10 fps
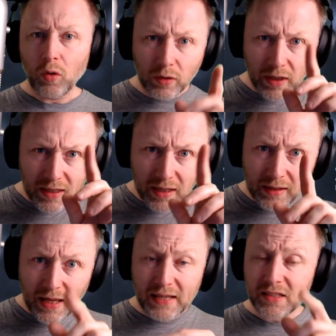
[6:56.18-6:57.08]
Only he
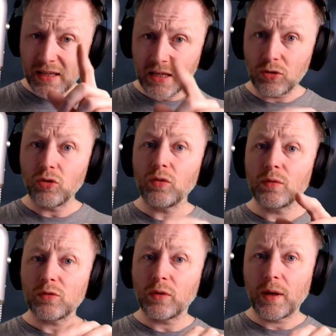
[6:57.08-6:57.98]
had eggs, and he knew
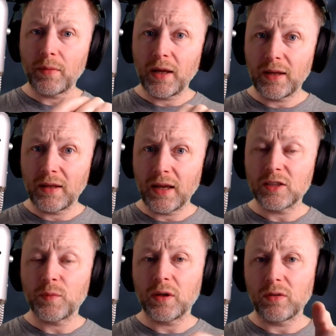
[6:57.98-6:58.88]
it was only him that had
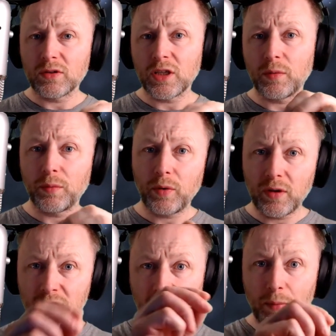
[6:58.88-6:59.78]
eggs because he would
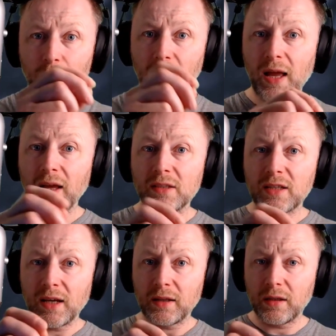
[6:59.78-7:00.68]
put his name on the
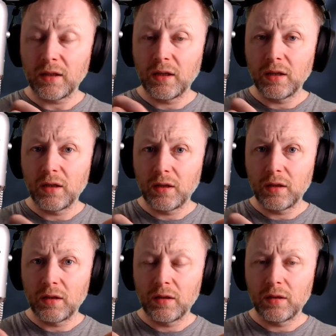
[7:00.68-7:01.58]
eggs carton.
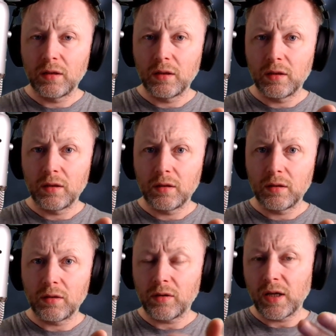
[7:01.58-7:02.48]

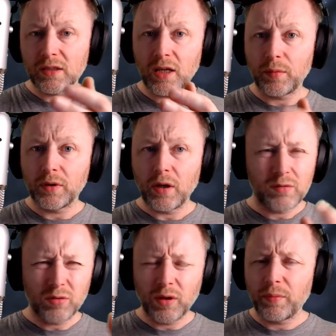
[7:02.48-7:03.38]
You know, in case anybody,
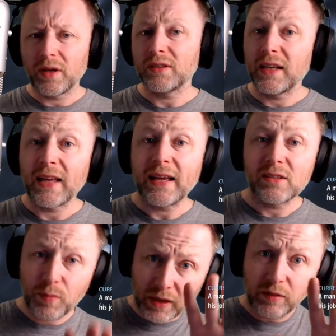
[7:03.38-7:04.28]
I was the only person that had
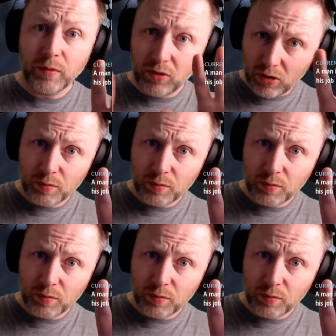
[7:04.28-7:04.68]
eggs, believe me,